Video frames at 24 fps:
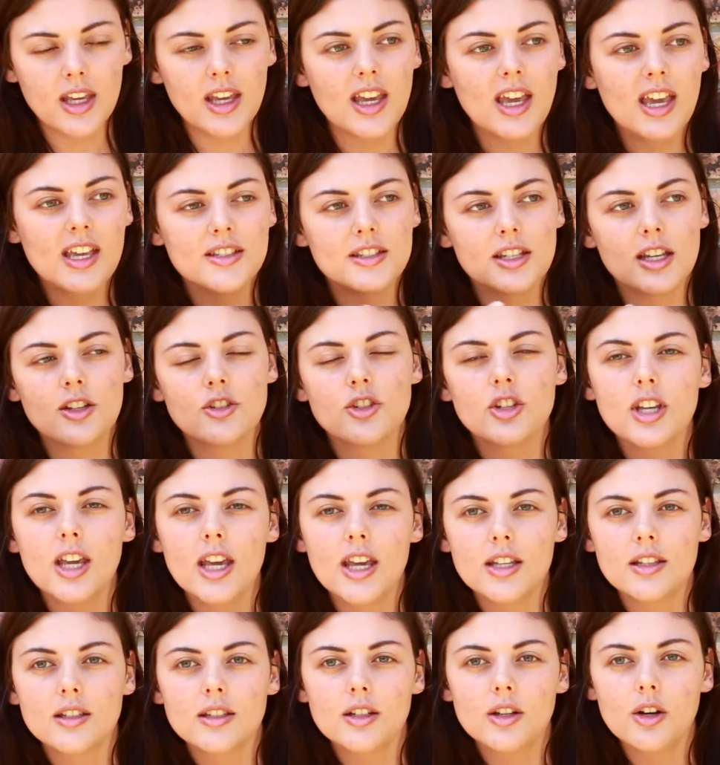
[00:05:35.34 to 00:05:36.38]
as
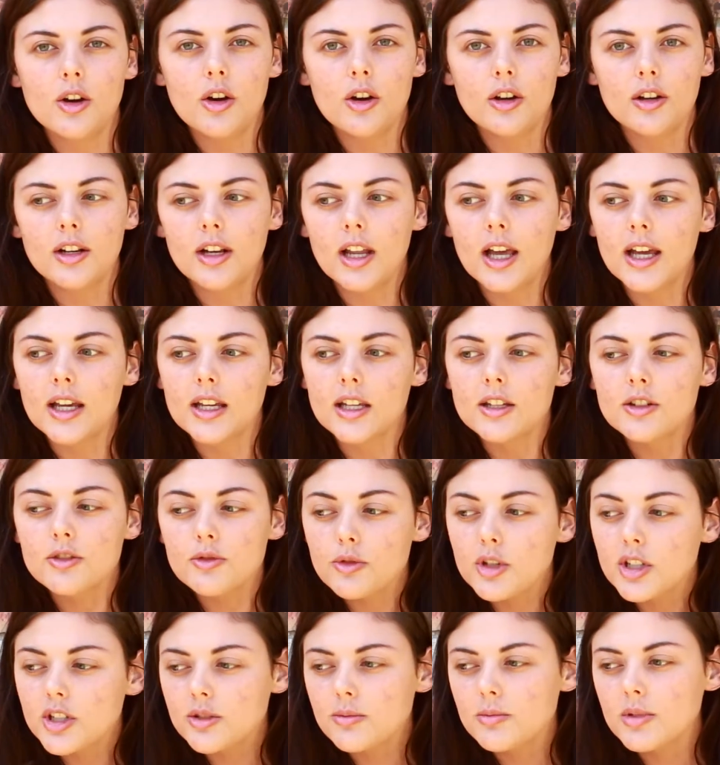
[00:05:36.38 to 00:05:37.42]
educated on like
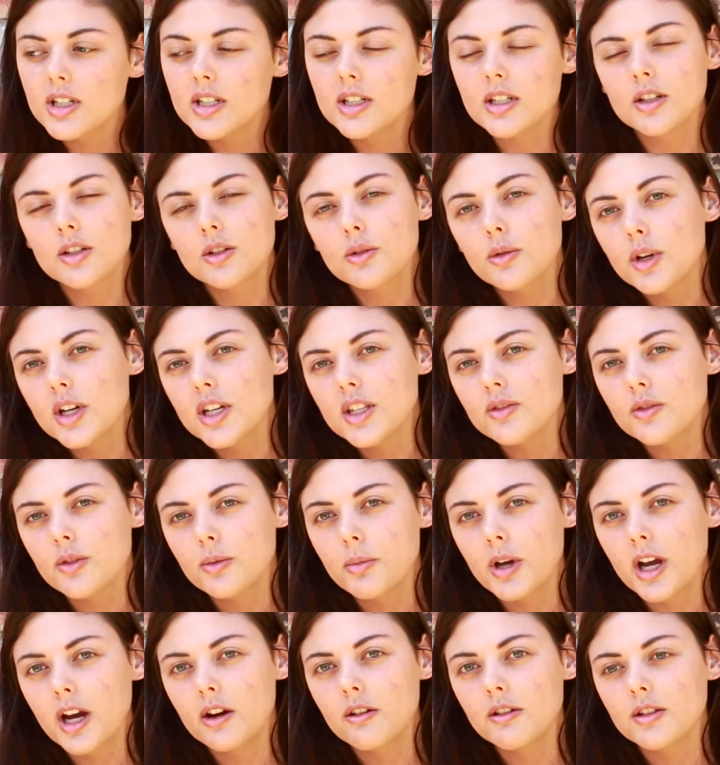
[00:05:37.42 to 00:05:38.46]
enrichment and toys for
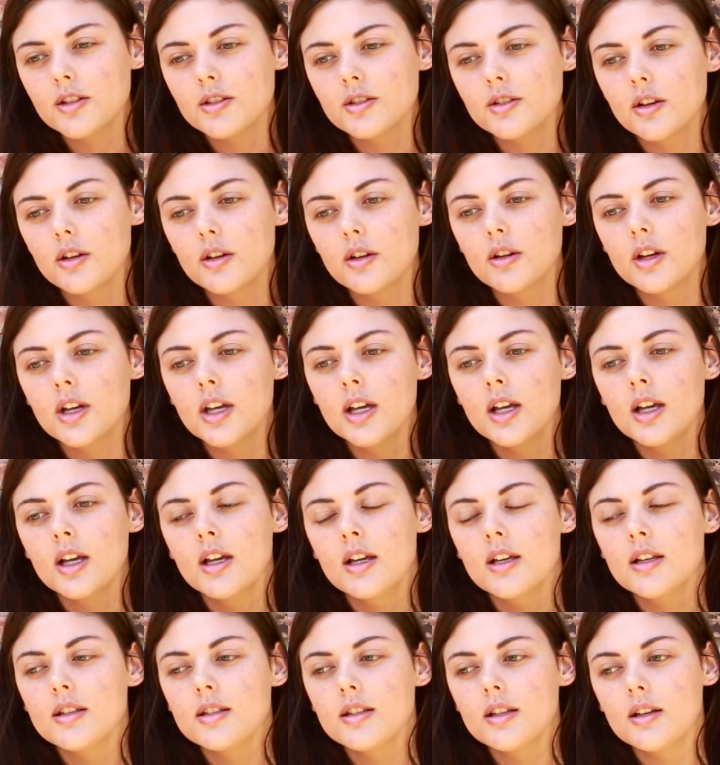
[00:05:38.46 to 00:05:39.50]
parrots, so
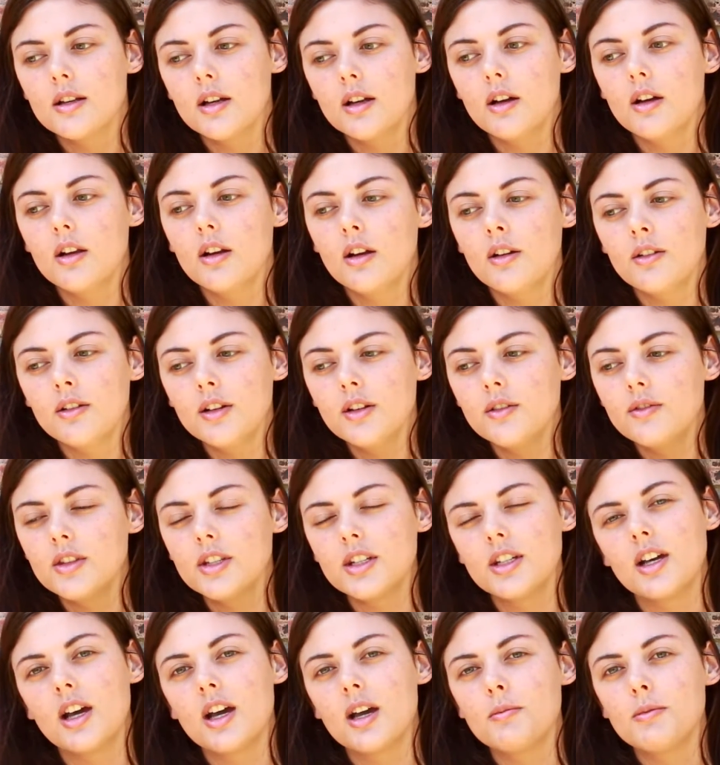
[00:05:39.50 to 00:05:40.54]
a lot of
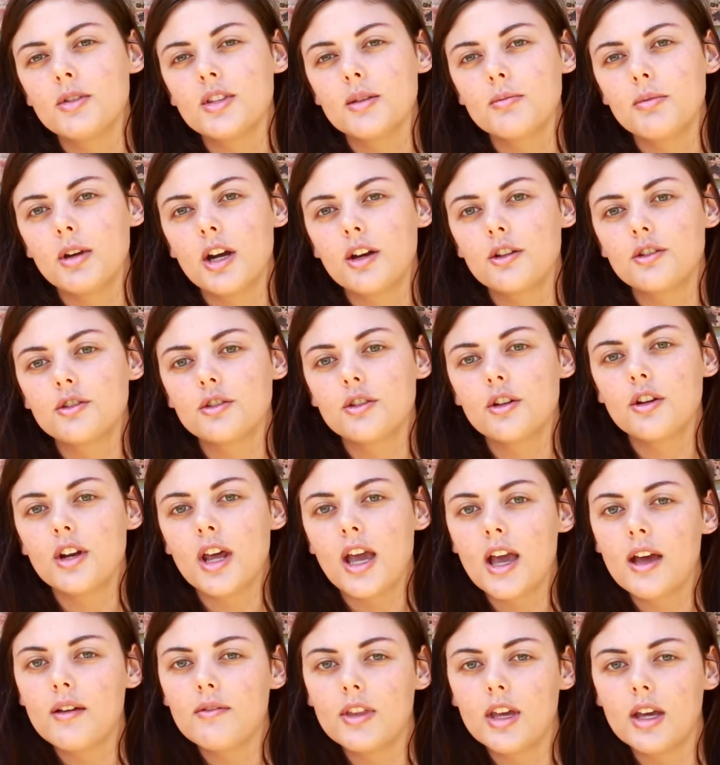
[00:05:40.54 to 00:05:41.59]
the times the parrots don't
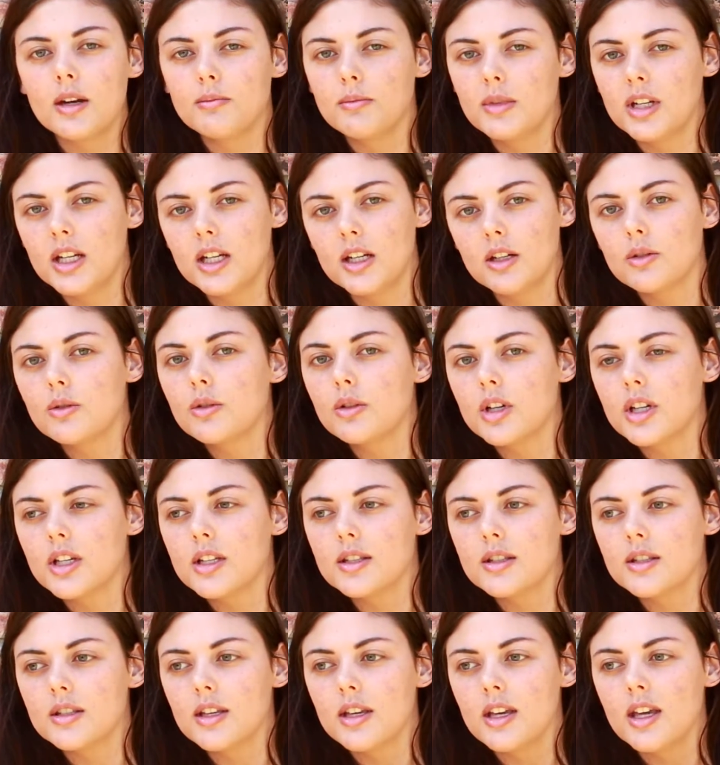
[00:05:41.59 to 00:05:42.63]
have that many
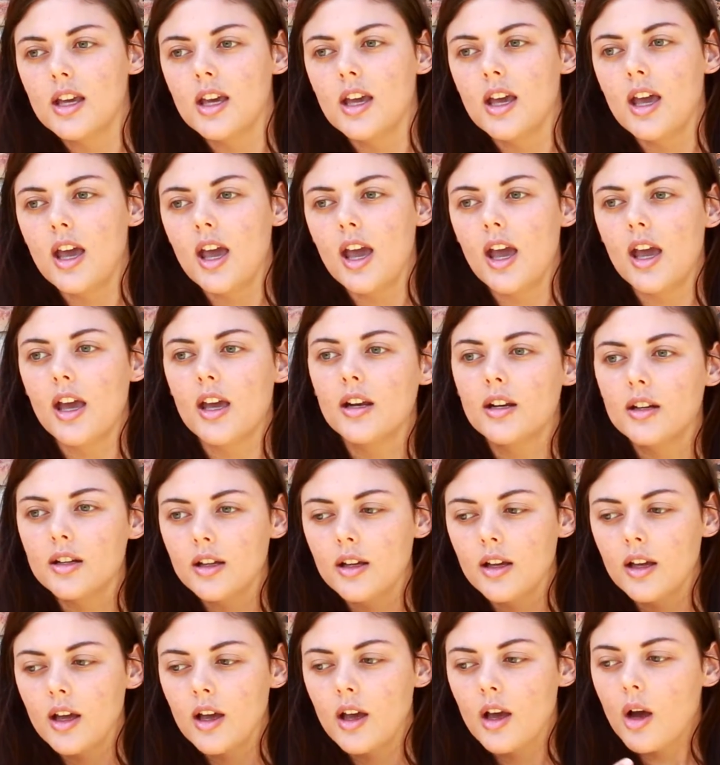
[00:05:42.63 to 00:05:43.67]
toys. And
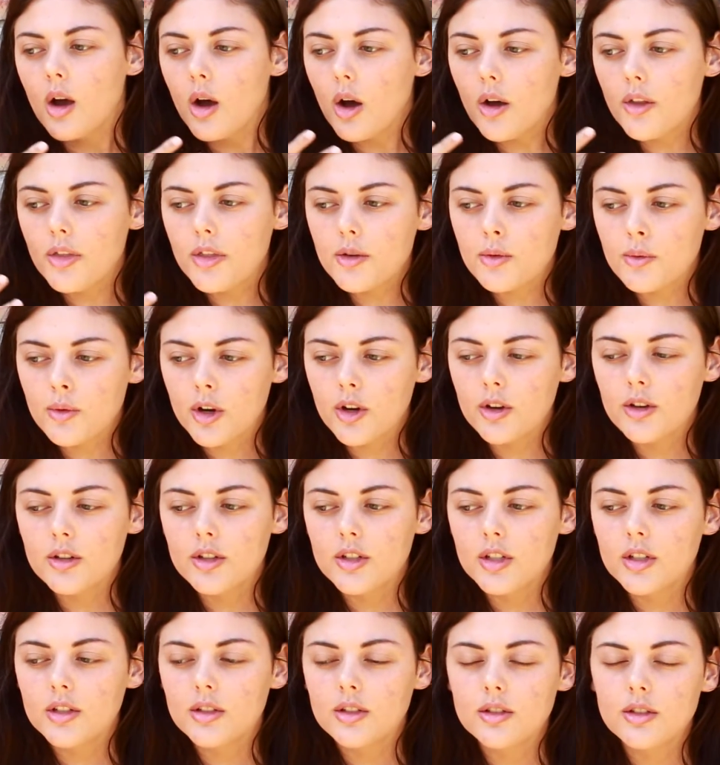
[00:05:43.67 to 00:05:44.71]
on the
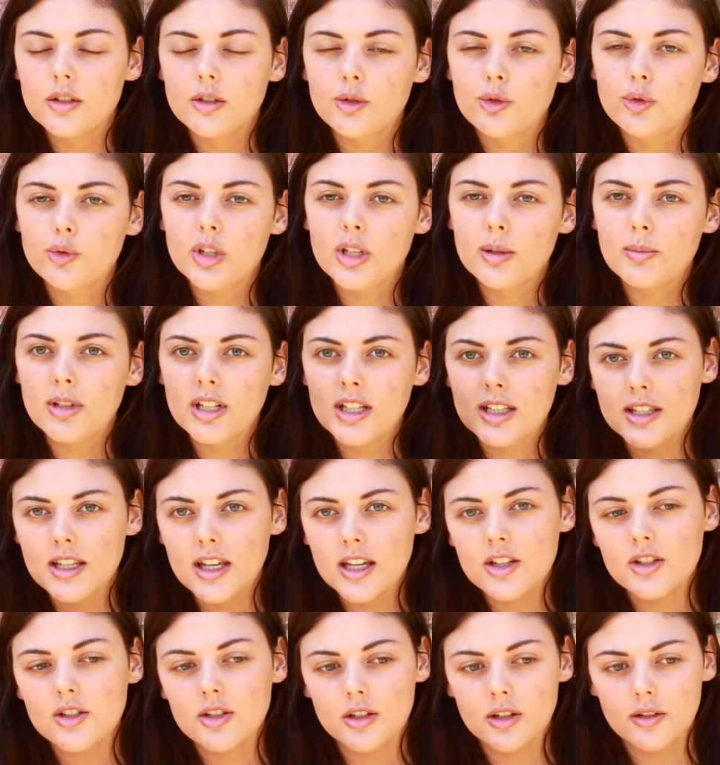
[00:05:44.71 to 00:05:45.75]
road to
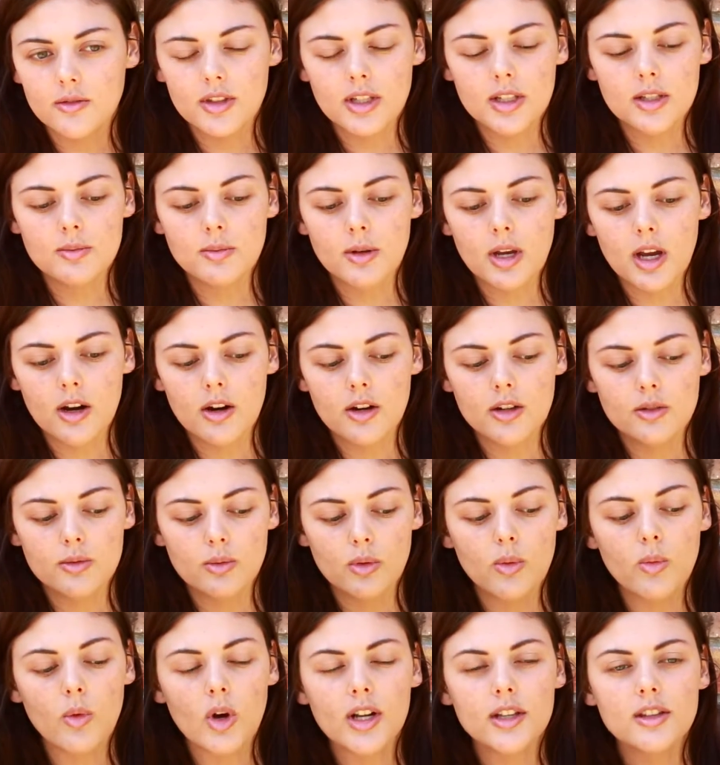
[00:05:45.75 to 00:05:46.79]
rehabilitation of these parrots,
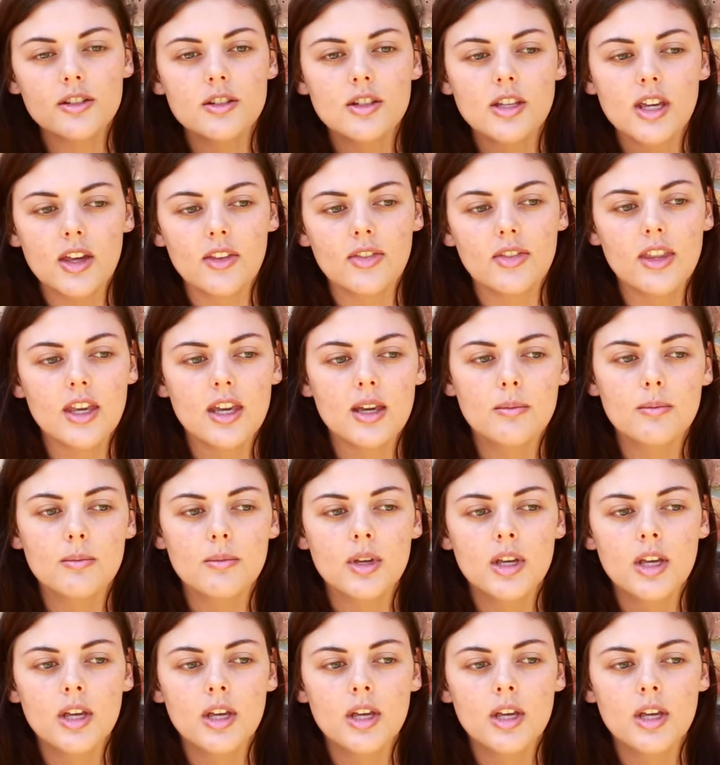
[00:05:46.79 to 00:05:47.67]
we want to get them